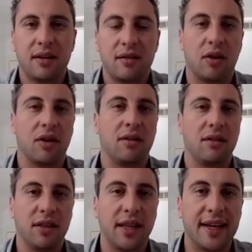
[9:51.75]
or
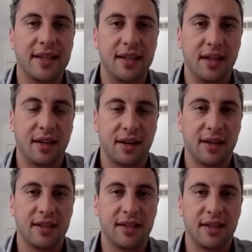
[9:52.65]
legacy
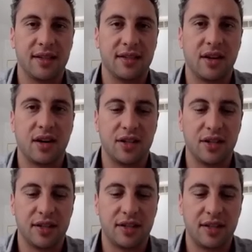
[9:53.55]
currencies are
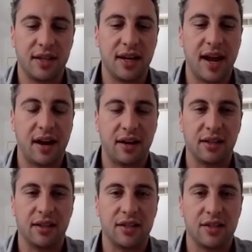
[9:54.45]
just
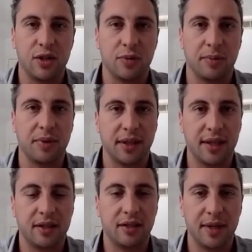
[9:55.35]
inherently super
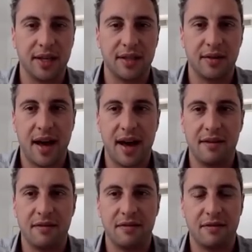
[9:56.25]
political because you have